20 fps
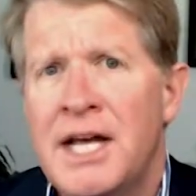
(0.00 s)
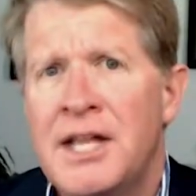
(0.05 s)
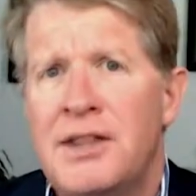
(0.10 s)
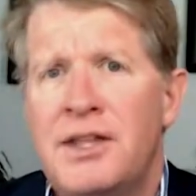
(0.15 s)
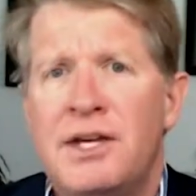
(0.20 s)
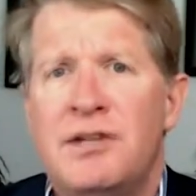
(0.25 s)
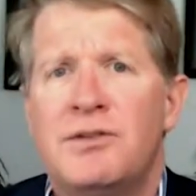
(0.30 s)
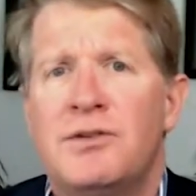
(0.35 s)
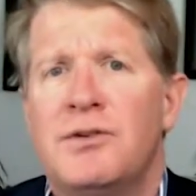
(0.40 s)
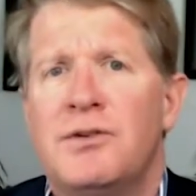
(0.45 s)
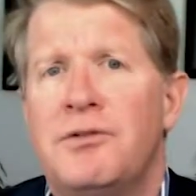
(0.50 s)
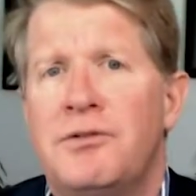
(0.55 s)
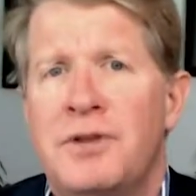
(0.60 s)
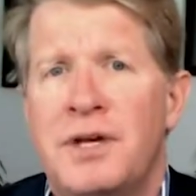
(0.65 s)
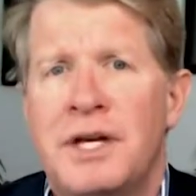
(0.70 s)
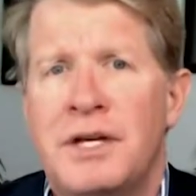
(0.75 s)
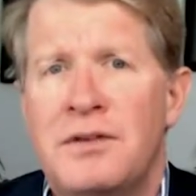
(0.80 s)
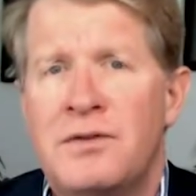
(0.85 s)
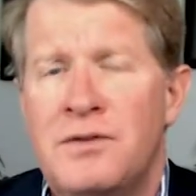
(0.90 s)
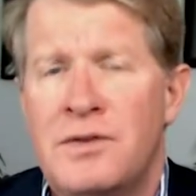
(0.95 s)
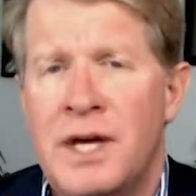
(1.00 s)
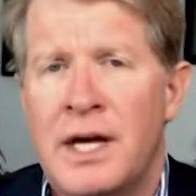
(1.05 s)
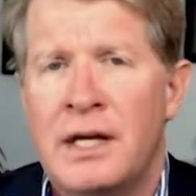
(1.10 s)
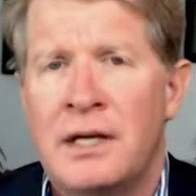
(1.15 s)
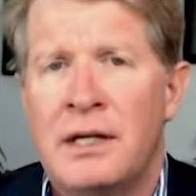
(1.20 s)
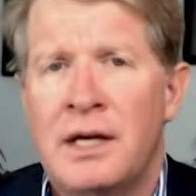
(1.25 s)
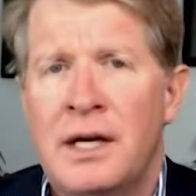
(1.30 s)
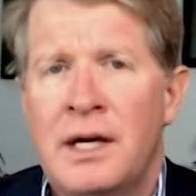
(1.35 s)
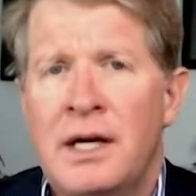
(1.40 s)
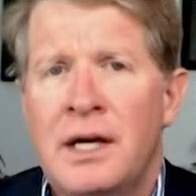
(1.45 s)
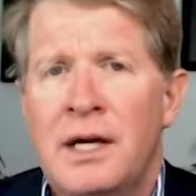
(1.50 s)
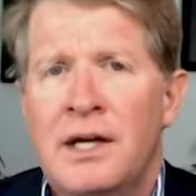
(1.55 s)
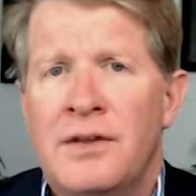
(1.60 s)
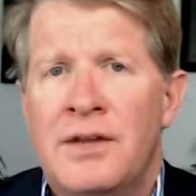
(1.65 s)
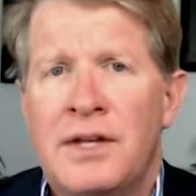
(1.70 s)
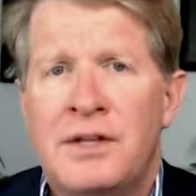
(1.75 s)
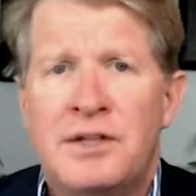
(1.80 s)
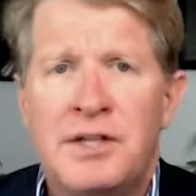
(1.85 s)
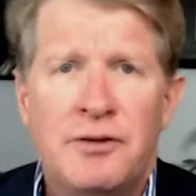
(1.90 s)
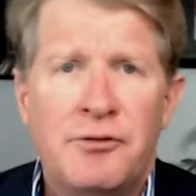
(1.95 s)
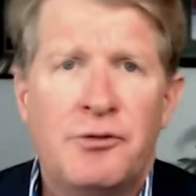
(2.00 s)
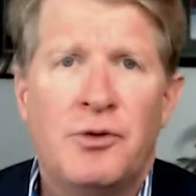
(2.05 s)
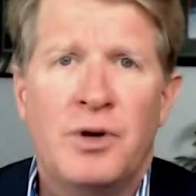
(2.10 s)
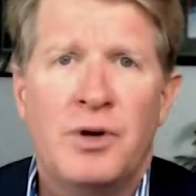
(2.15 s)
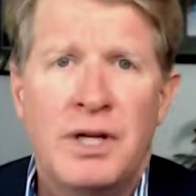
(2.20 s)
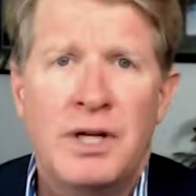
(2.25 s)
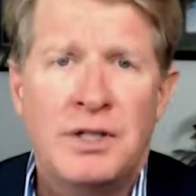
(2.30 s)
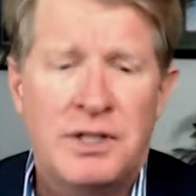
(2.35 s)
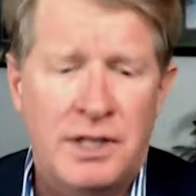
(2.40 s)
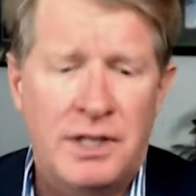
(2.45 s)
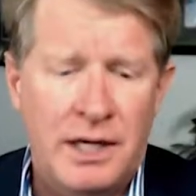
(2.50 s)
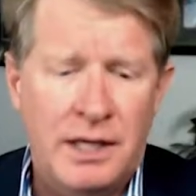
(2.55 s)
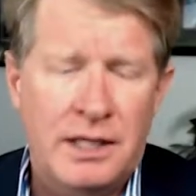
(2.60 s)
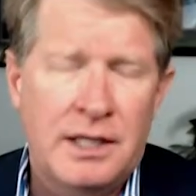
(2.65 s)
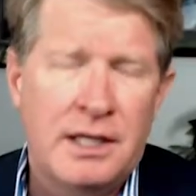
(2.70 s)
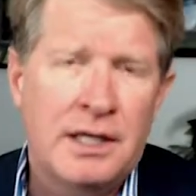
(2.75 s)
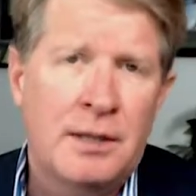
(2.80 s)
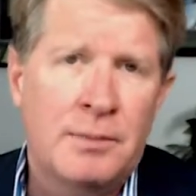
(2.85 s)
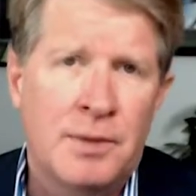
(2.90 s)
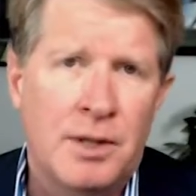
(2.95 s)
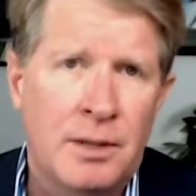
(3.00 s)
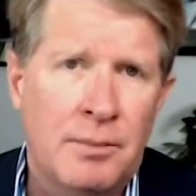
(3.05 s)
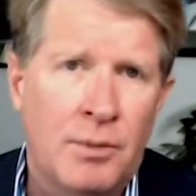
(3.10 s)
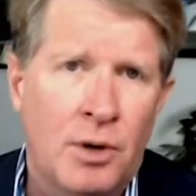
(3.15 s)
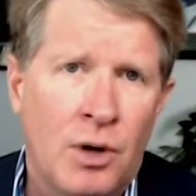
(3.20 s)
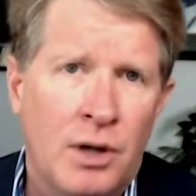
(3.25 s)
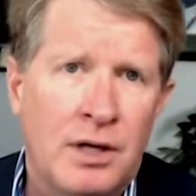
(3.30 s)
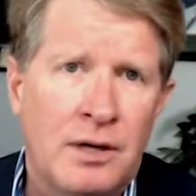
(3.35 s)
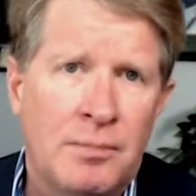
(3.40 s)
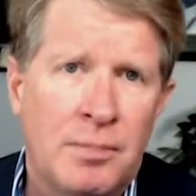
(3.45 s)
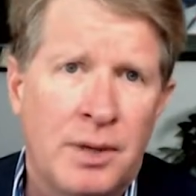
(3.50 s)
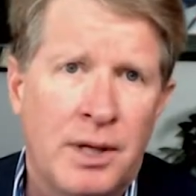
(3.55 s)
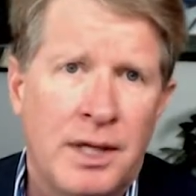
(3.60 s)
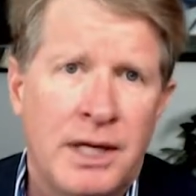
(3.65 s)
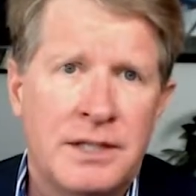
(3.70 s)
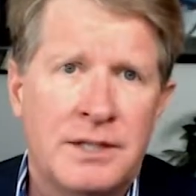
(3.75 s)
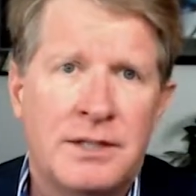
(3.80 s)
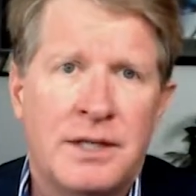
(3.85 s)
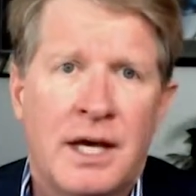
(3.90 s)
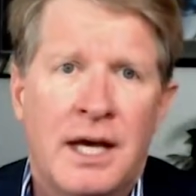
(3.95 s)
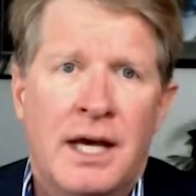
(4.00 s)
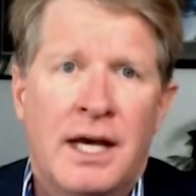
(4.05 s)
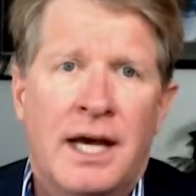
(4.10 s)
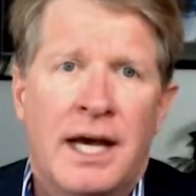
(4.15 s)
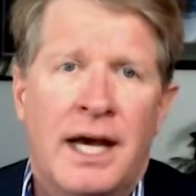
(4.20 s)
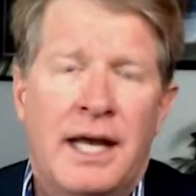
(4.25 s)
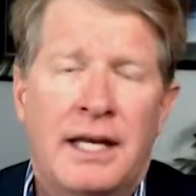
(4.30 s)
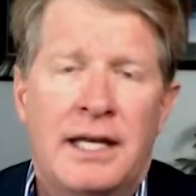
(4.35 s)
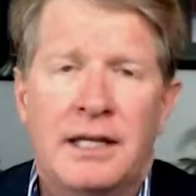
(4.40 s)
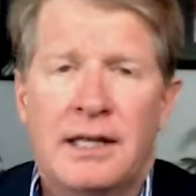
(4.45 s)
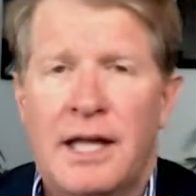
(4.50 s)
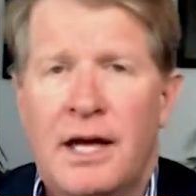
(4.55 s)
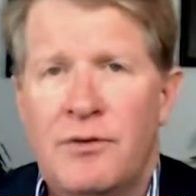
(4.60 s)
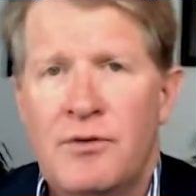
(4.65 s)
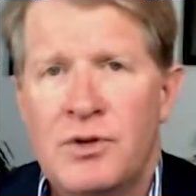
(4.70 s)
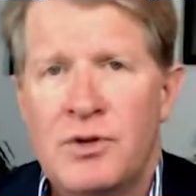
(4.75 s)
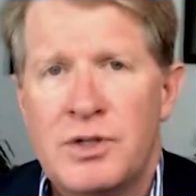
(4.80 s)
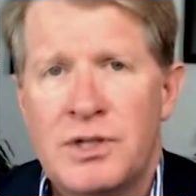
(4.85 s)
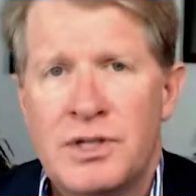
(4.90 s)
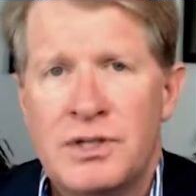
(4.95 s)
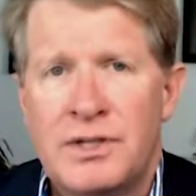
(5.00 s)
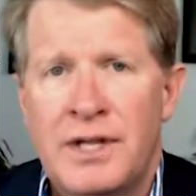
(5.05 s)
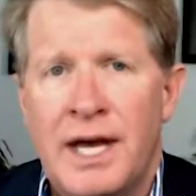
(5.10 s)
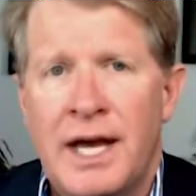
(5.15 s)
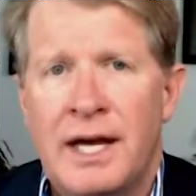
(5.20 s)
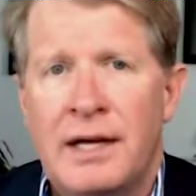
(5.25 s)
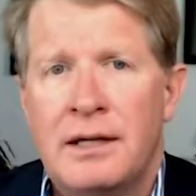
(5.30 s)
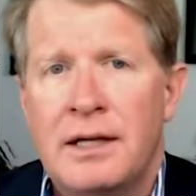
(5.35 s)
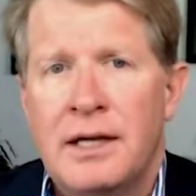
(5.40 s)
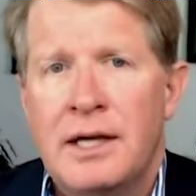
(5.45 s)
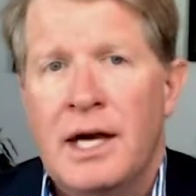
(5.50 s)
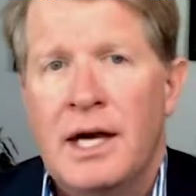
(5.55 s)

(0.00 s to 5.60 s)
These are the things that differentiate him in the marketplace, and he leverages that.